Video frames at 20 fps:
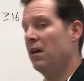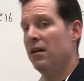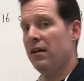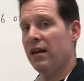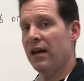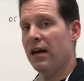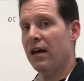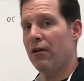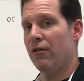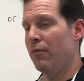
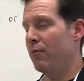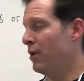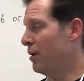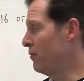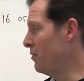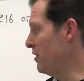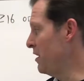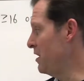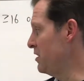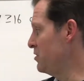Now
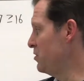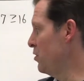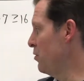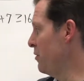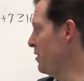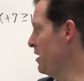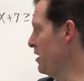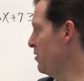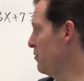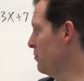remember there's no
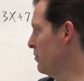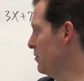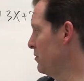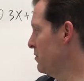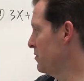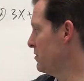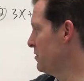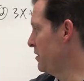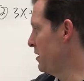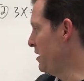
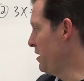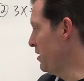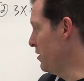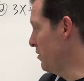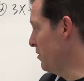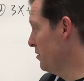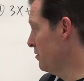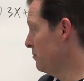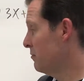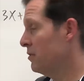equals
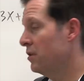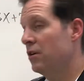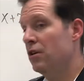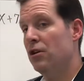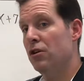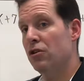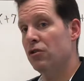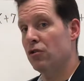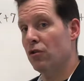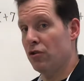here,
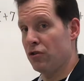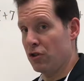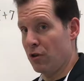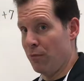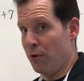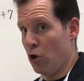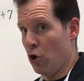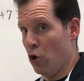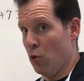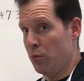so it's going
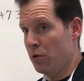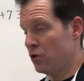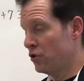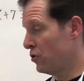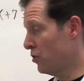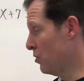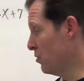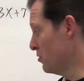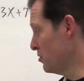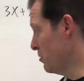to be open
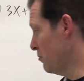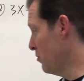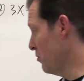circles on